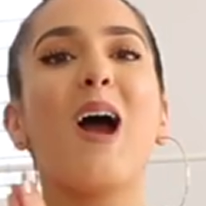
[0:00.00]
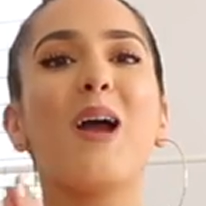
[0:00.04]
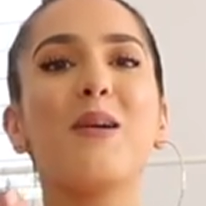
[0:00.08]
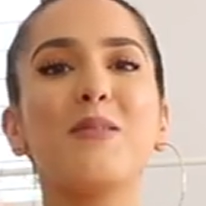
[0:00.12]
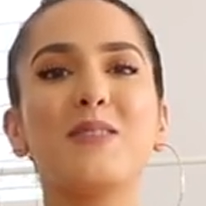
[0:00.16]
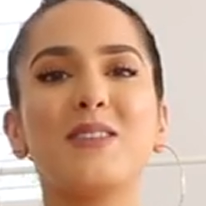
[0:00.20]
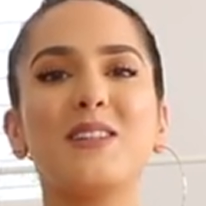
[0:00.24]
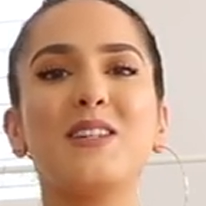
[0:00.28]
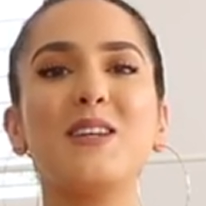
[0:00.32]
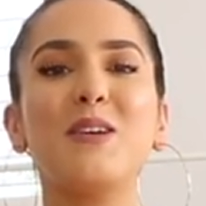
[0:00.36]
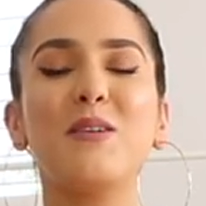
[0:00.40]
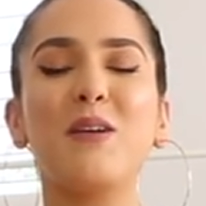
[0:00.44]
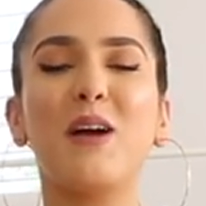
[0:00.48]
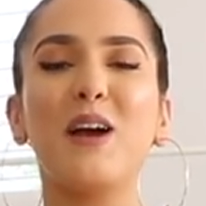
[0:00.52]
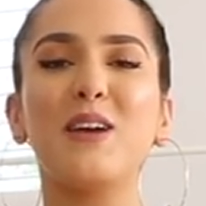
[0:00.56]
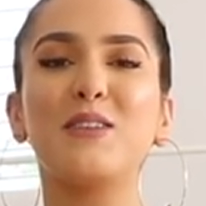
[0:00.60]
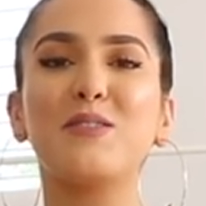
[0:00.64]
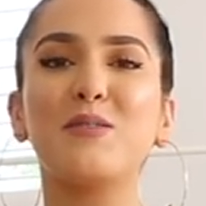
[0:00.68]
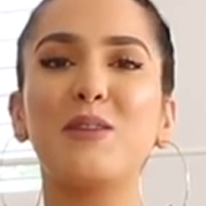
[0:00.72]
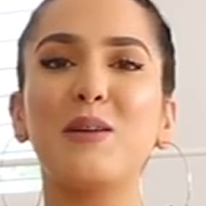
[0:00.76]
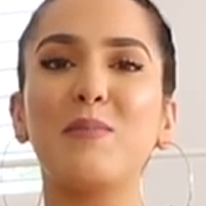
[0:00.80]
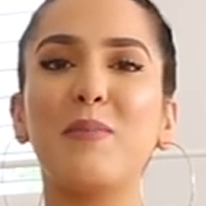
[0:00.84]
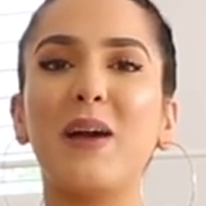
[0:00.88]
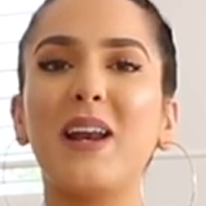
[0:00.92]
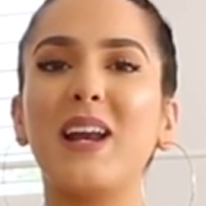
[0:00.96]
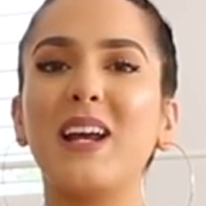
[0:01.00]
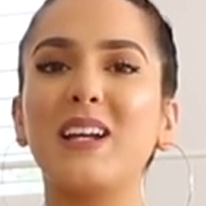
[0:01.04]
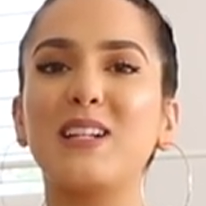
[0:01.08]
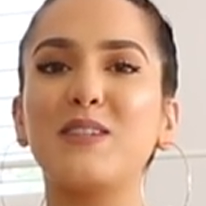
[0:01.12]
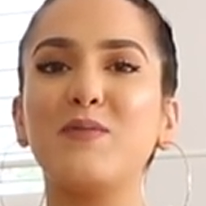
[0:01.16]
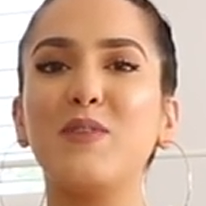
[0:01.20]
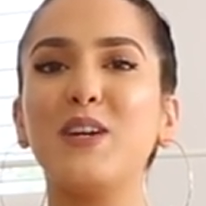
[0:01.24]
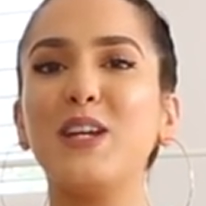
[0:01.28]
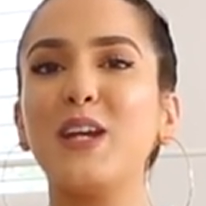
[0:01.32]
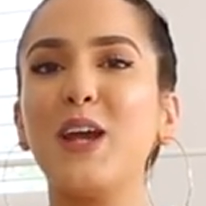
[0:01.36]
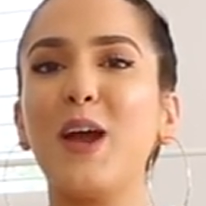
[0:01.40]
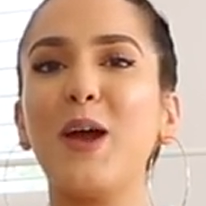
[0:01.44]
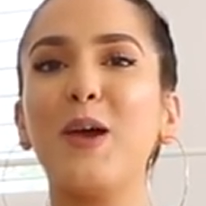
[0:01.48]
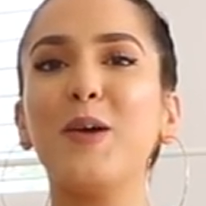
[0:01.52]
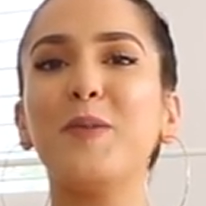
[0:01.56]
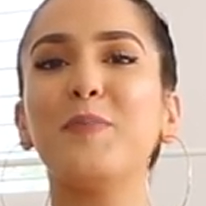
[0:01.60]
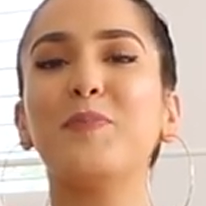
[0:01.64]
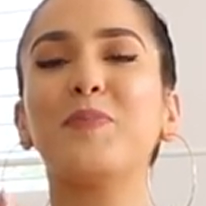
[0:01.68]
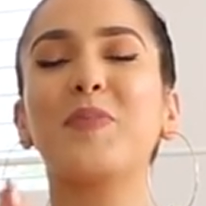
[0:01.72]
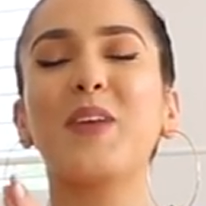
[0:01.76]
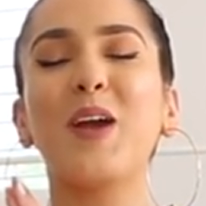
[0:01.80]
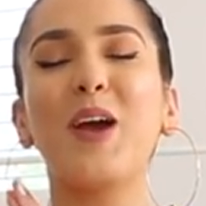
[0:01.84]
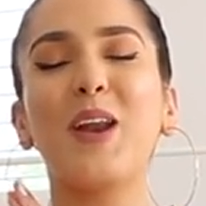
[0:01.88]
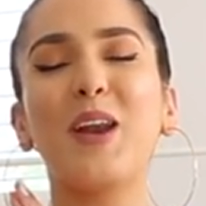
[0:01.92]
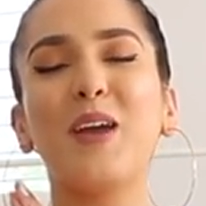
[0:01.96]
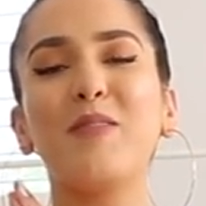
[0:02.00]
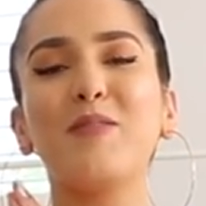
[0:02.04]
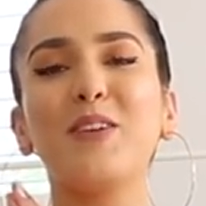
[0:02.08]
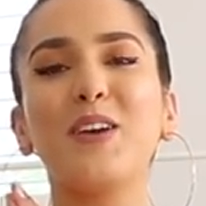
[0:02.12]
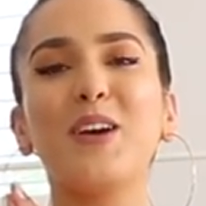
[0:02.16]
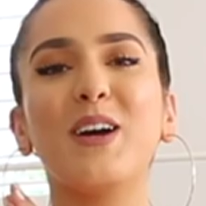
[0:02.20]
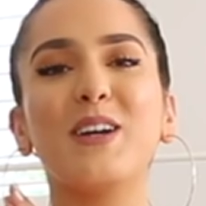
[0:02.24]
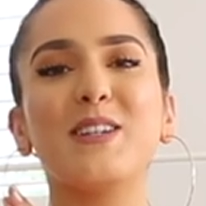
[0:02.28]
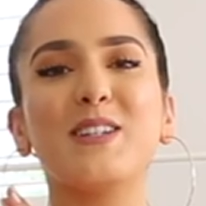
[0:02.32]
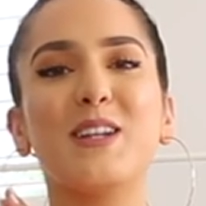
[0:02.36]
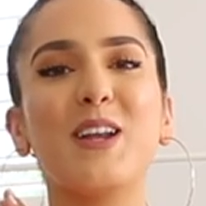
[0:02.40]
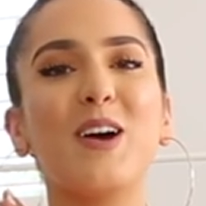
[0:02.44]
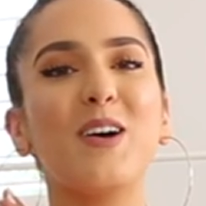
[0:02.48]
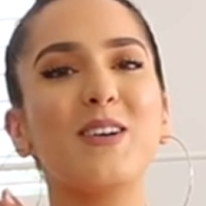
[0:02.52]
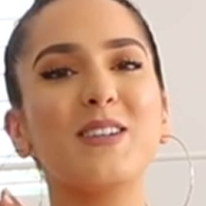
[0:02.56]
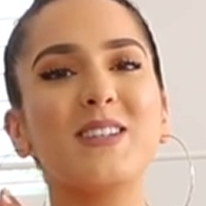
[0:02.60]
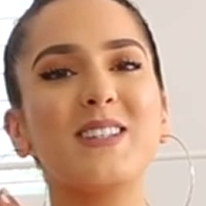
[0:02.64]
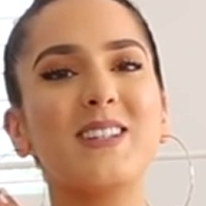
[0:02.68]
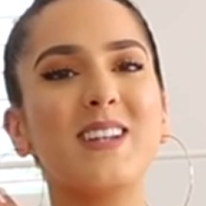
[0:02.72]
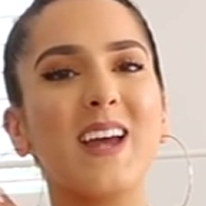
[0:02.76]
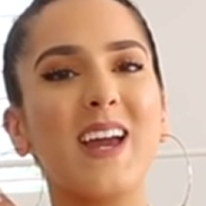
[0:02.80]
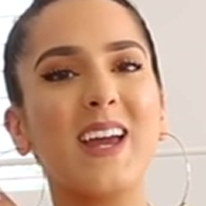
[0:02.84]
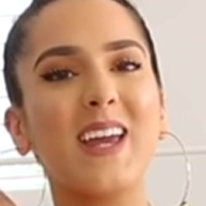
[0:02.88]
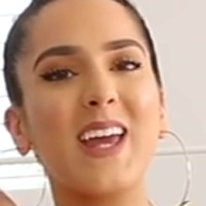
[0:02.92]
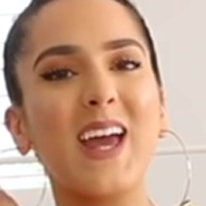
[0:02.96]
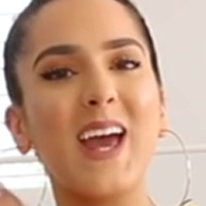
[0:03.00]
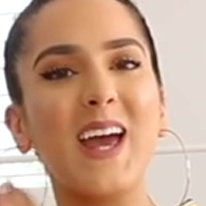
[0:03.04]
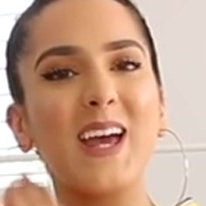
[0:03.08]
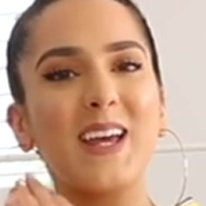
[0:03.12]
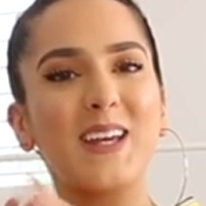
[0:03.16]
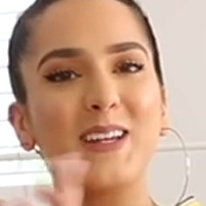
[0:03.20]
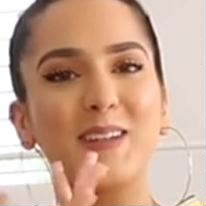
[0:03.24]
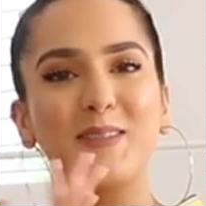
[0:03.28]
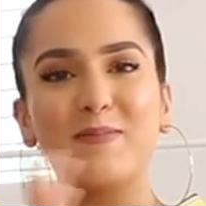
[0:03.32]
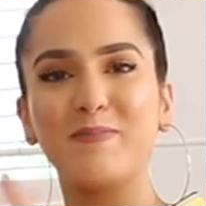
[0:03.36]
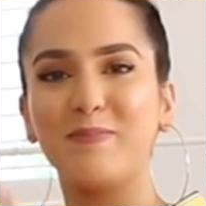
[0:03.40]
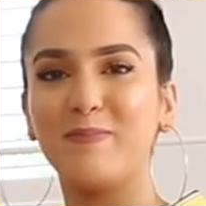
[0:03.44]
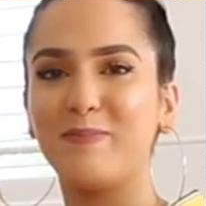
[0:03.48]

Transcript: I will see you guys all in my next video. I love you guys lots. Take care.